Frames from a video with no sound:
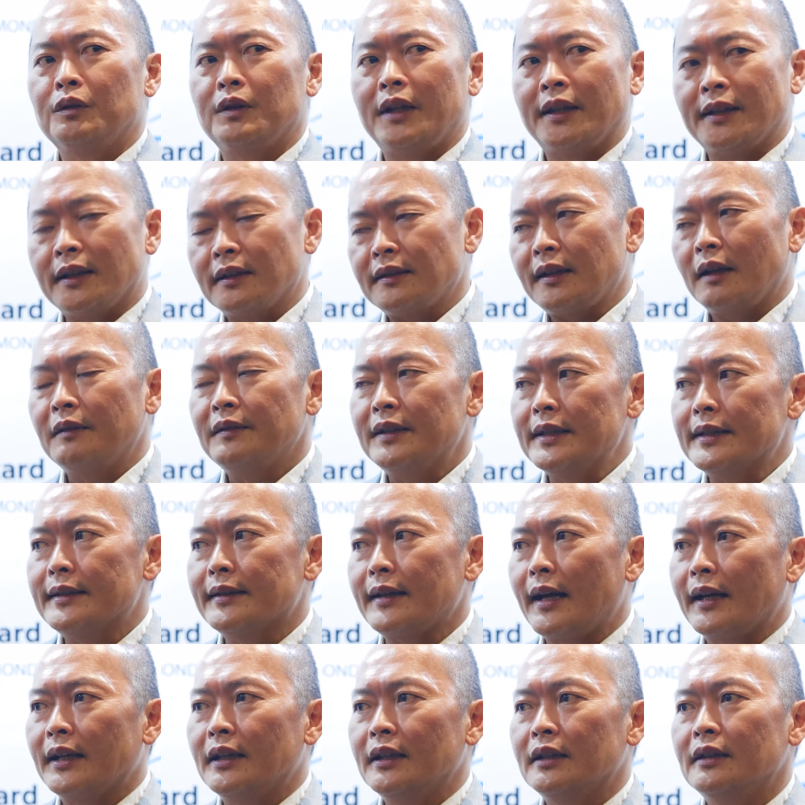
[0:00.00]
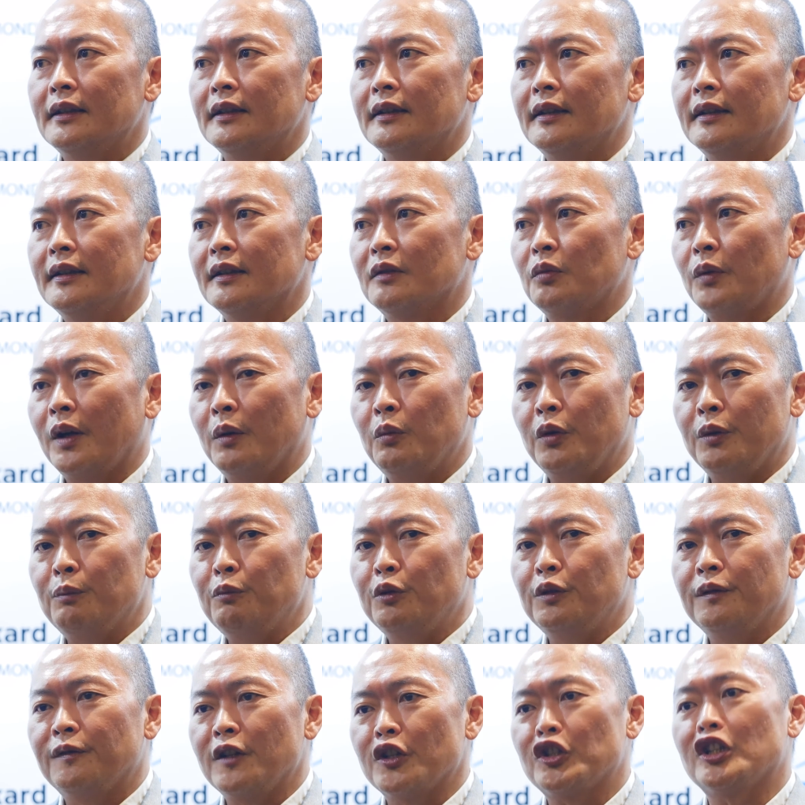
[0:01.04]
Another design here is where we
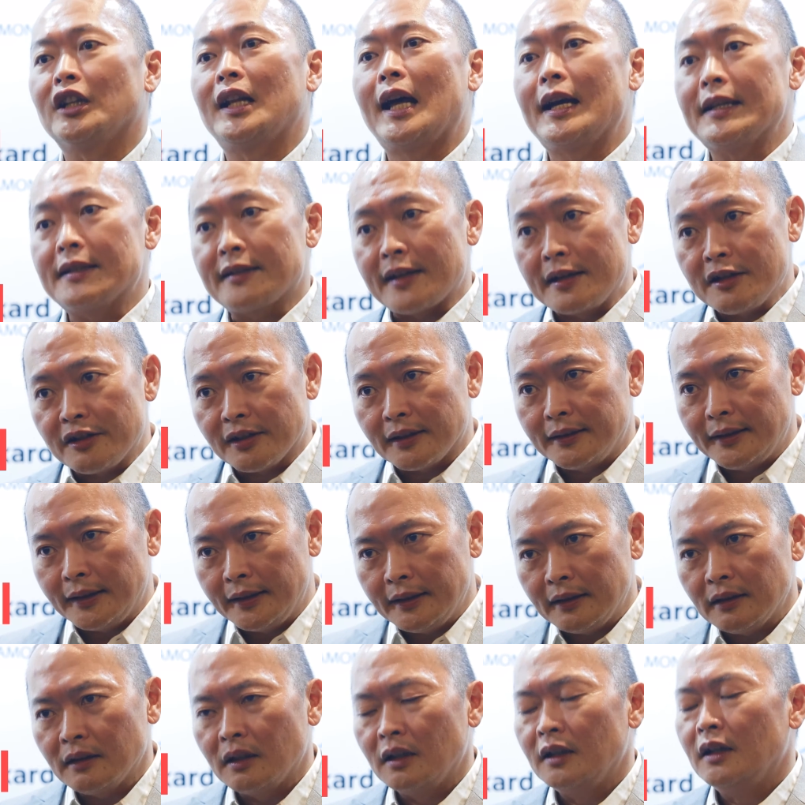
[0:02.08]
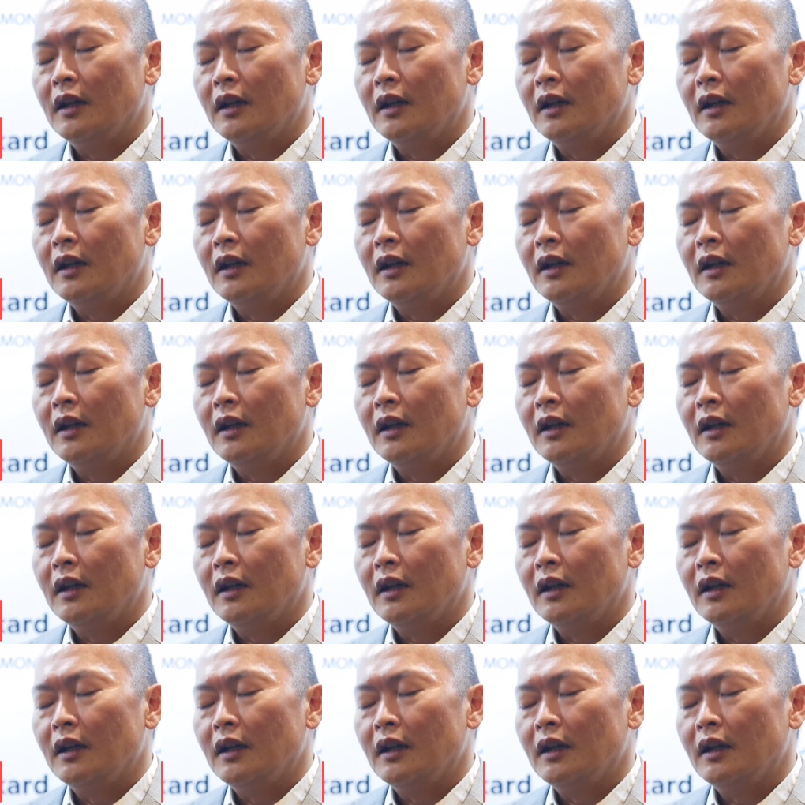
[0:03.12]
put virtualization in